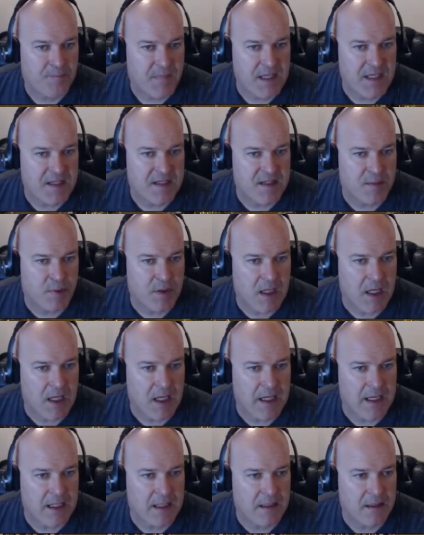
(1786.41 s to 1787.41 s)
He's
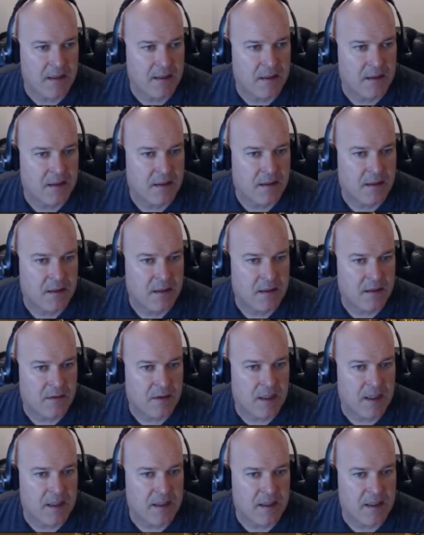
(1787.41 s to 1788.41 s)
supplying,
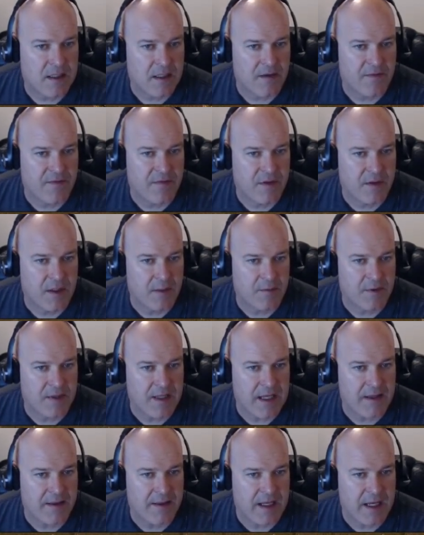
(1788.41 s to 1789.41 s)
right? He got filled up with
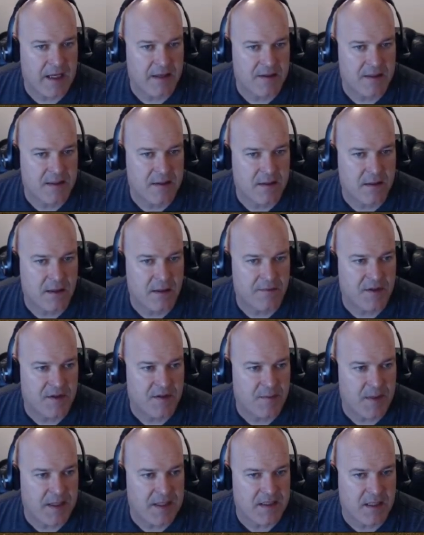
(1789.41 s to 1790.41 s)
8,000 of
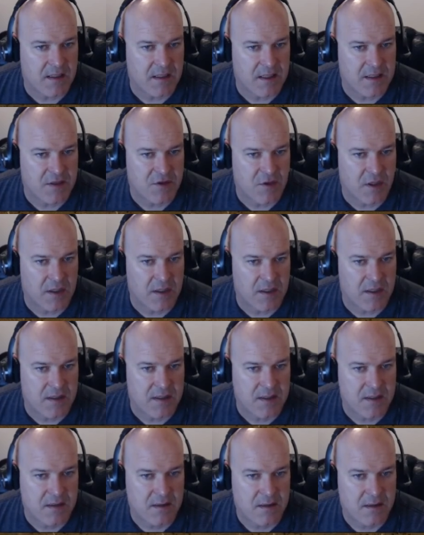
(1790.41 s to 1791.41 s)
those basic
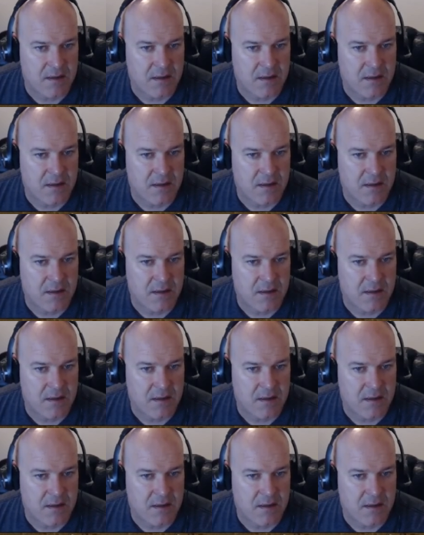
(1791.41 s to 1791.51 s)
electronics.